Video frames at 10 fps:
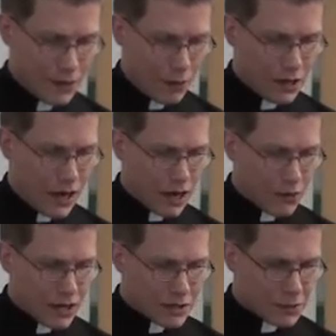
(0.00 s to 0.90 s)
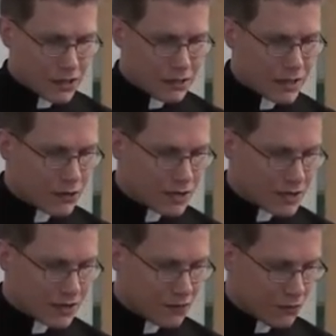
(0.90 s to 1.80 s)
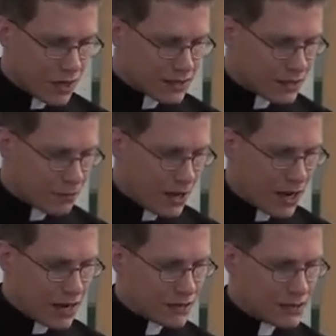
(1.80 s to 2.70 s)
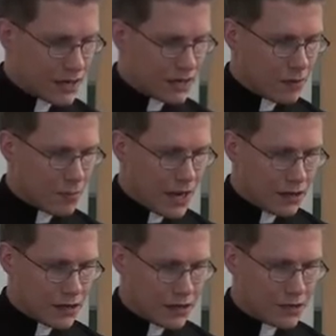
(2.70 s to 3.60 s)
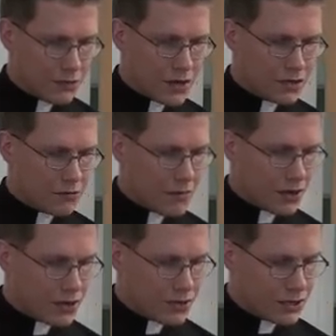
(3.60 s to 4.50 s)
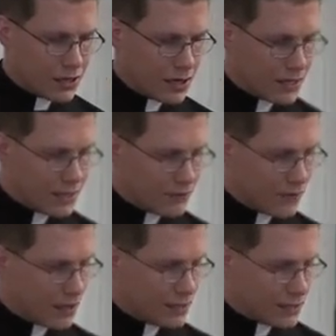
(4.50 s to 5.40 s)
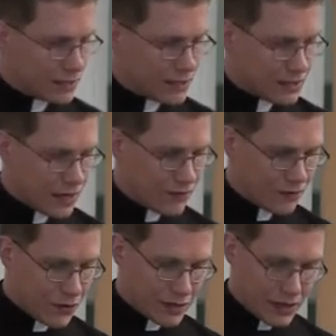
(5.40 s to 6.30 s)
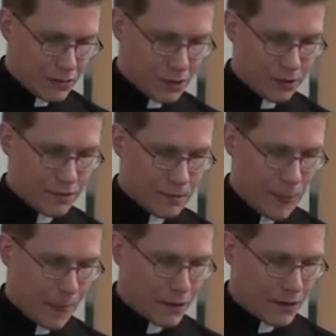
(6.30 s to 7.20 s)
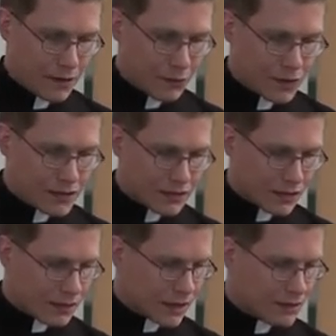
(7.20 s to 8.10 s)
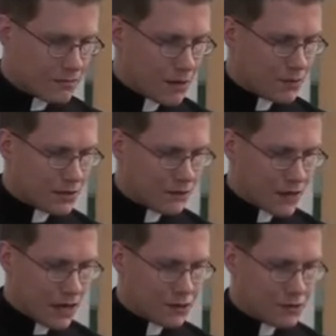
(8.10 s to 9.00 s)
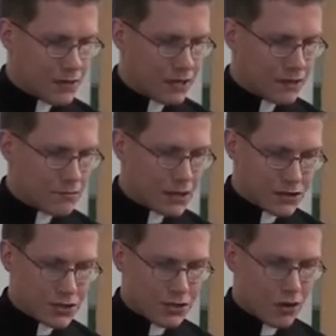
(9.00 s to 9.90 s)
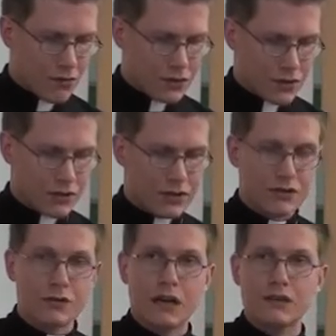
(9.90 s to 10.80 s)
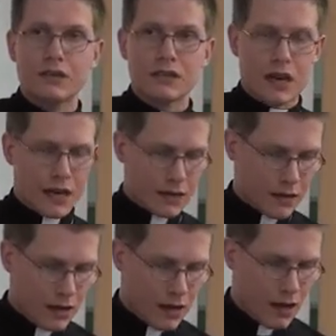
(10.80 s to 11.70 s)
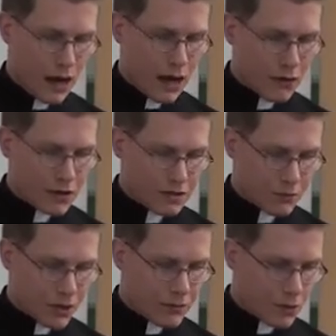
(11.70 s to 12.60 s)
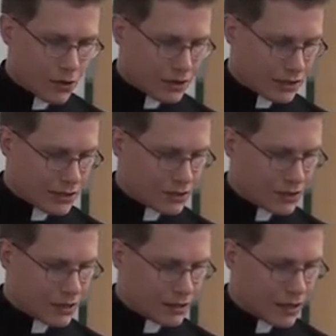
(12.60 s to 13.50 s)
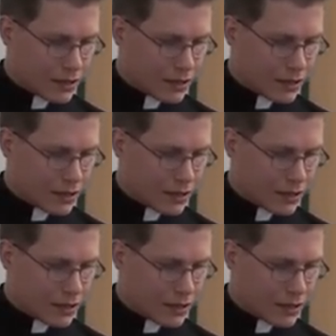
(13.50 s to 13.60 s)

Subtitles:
While Iowa has been a leader in civil rights in the past, ending a ban on interracial marriage in 1967, for example, the recently elected members of the House made it a mission to overturn the 2009 Iowa Supreme Court decision that